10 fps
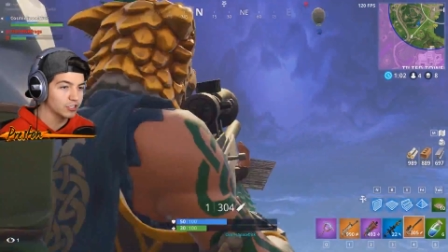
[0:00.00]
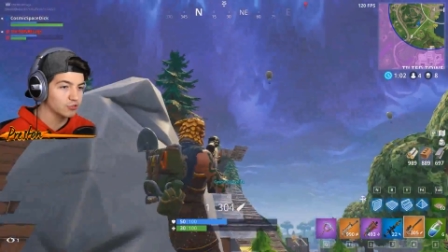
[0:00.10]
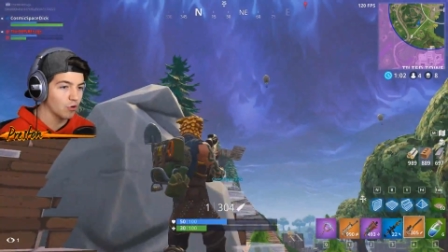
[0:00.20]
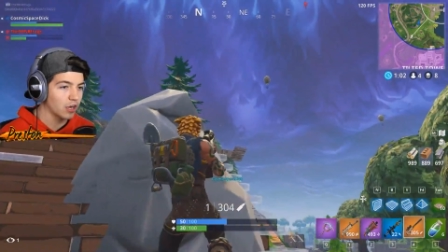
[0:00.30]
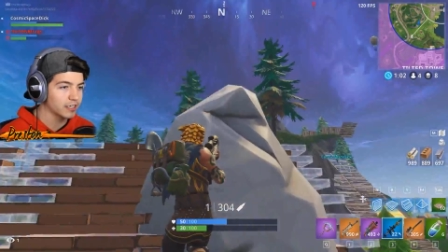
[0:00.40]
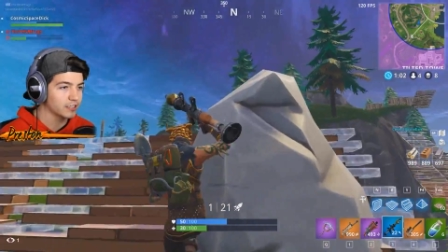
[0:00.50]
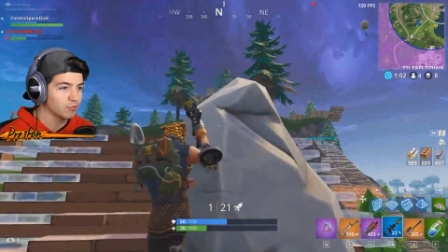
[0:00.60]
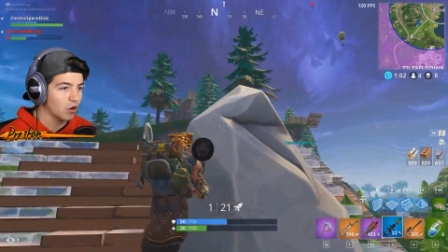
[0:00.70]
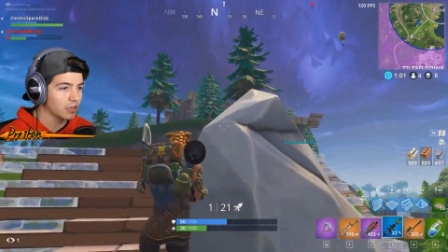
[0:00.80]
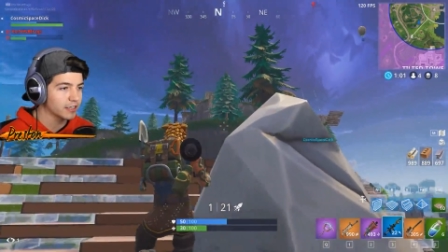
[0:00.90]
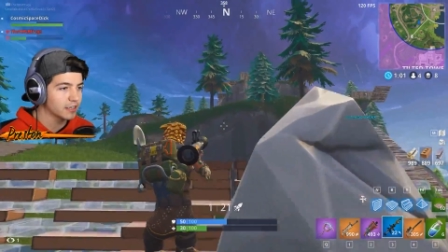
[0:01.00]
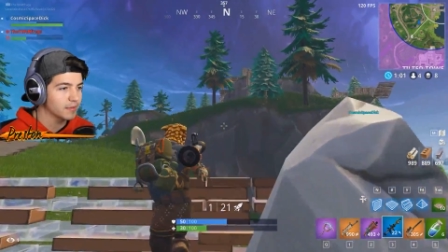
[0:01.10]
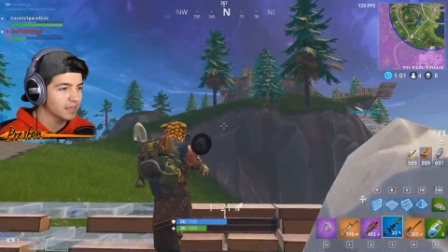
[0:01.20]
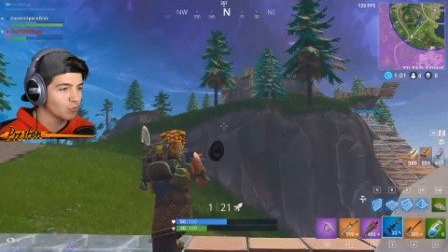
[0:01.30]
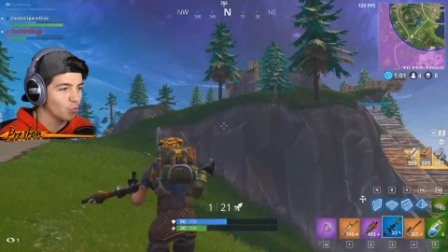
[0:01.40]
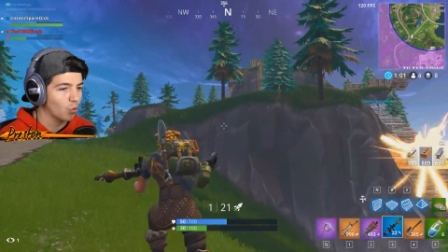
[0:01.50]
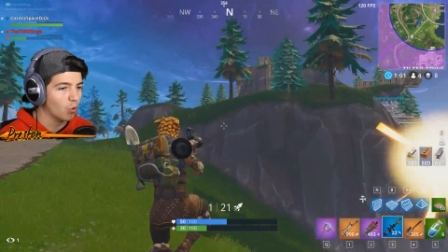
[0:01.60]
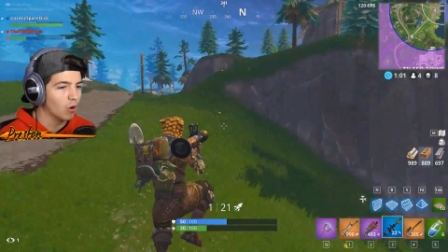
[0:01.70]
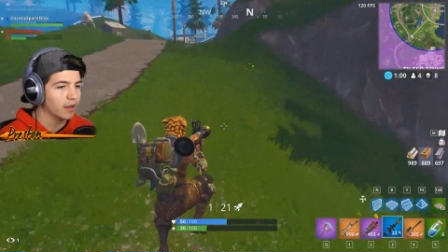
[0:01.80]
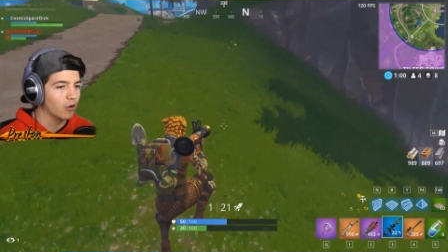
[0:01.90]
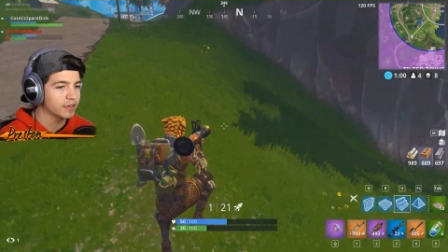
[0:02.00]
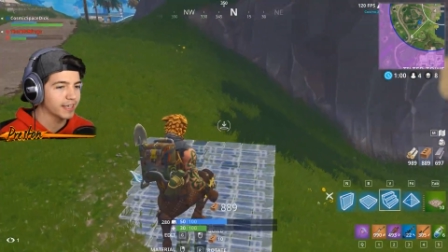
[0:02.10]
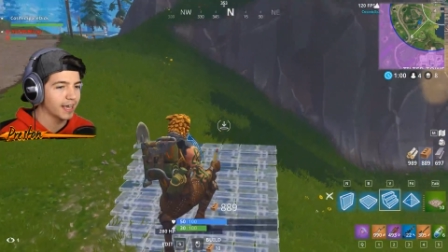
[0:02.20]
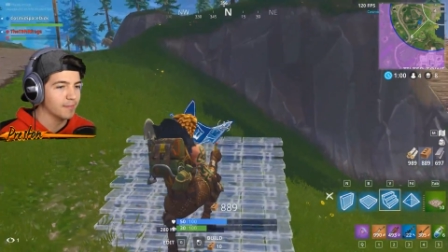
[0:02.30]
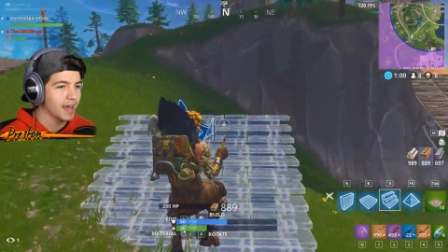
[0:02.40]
oh, just rocket. He's rocketing me. What? Okay,